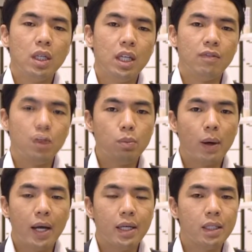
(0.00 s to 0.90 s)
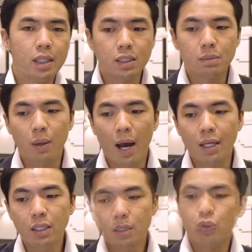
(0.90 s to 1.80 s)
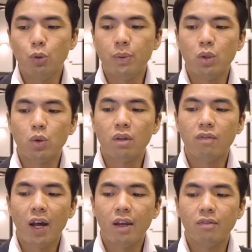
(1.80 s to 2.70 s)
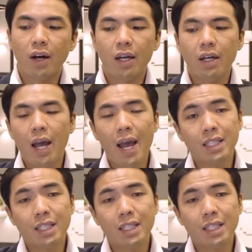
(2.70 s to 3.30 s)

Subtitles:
If two buyer is buying, you will be notified via